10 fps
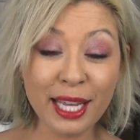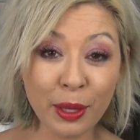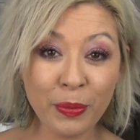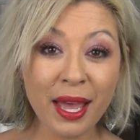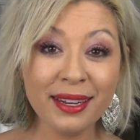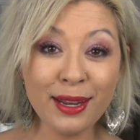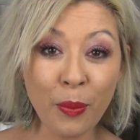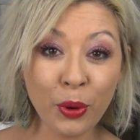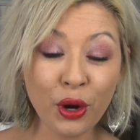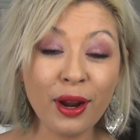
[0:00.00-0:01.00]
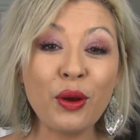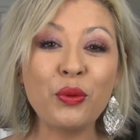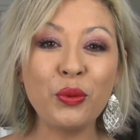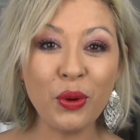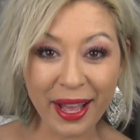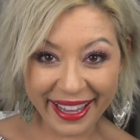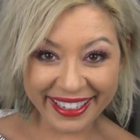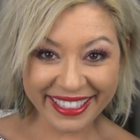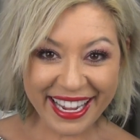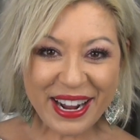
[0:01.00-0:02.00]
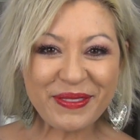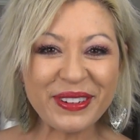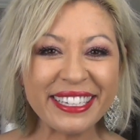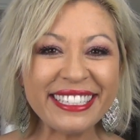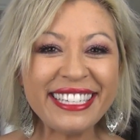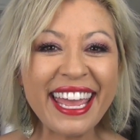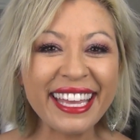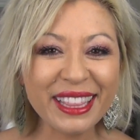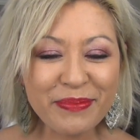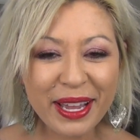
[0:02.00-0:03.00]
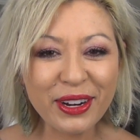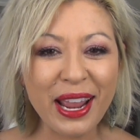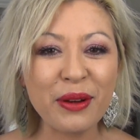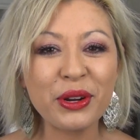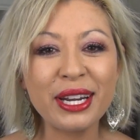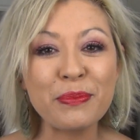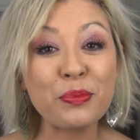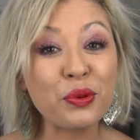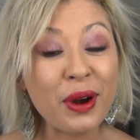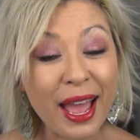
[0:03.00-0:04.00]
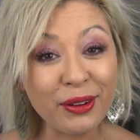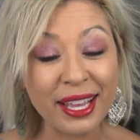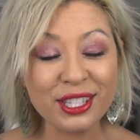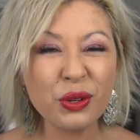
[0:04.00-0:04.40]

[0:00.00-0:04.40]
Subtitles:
tip number one. We're gonna take the butter and we're gonna brown it.